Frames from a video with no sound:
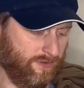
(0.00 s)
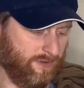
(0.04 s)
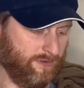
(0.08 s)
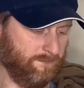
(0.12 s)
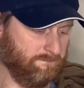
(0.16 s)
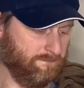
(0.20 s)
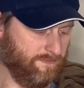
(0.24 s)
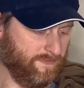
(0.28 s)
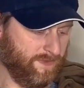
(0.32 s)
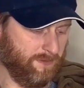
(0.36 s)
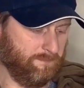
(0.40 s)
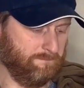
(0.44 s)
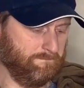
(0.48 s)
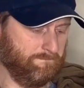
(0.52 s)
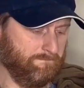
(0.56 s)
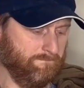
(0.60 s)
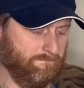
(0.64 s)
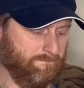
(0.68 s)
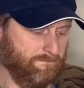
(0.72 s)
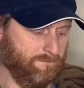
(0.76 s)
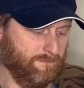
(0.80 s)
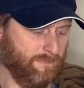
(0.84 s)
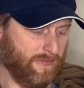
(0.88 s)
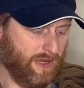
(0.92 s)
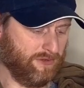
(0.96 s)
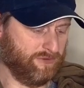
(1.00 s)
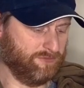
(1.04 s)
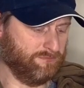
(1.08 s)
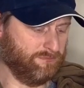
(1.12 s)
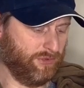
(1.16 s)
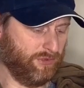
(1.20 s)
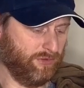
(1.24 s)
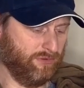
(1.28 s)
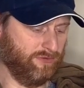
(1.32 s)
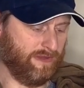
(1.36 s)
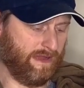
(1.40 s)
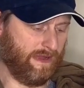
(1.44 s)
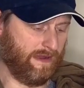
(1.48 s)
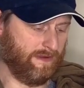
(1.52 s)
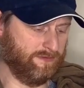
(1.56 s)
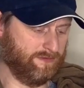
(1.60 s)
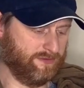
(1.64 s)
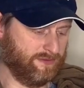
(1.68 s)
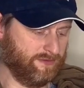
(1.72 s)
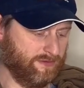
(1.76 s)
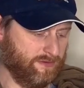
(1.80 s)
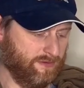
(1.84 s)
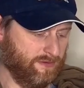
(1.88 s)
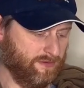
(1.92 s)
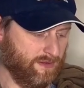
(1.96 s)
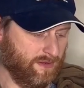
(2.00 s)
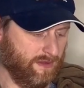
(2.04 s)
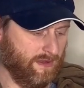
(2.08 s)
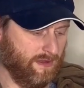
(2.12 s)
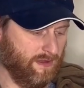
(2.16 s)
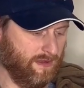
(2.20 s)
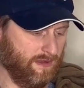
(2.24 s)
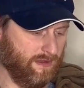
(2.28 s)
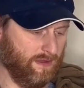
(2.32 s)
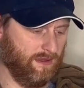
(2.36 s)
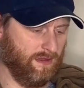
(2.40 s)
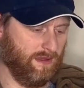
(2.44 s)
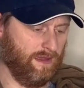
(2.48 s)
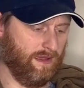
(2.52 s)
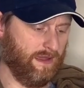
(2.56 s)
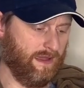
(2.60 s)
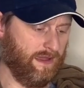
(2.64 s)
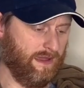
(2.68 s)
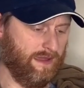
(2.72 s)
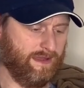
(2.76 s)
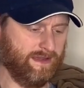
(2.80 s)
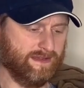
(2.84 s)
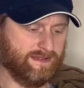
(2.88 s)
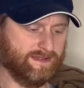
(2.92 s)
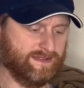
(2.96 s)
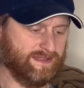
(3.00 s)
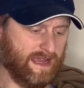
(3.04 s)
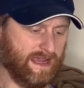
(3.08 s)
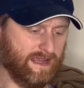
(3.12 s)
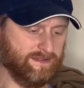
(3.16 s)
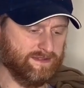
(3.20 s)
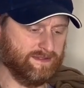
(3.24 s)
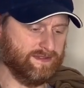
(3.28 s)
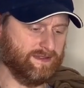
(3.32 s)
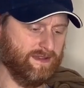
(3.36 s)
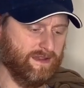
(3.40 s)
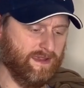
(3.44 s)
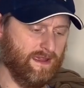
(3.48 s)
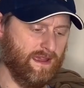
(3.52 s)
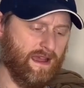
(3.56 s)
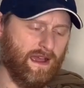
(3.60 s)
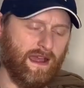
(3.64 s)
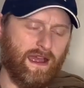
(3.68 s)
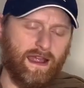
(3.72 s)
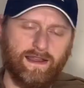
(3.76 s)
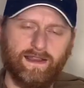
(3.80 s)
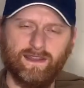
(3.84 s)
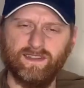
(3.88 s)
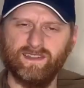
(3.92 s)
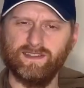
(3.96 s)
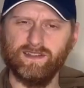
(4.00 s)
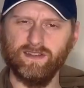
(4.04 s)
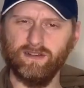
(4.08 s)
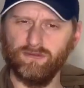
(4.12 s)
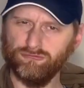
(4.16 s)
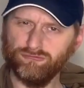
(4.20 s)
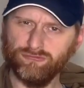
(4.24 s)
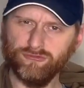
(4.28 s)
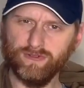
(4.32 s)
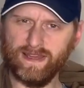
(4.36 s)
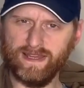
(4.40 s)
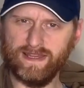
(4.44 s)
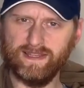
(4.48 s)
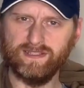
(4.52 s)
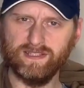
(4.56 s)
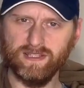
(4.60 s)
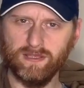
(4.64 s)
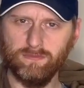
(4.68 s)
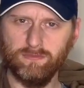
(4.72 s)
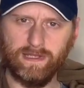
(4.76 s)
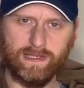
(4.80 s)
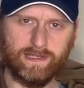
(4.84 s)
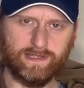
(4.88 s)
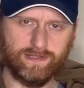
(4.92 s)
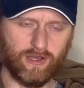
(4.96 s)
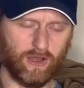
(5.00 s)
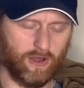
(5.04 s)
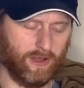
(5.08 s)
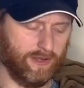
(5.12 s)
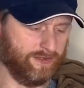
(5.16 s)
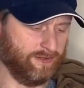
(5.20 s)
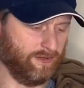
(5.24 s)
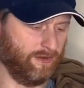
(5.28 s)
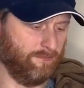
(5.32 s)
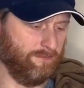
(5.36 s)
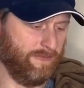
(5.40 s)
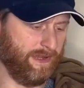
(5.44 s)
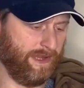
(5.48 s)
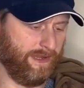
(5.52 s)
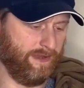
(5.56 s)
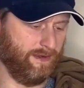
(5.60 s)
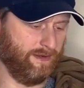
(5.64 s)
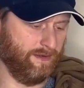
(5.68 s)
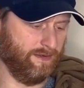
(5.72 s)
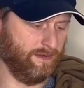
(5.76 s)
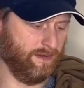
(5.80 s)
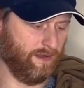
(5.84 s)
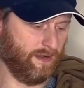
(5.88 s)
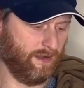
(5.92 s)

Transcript: the most pulled out extent, and it's still reasonably tight on me, and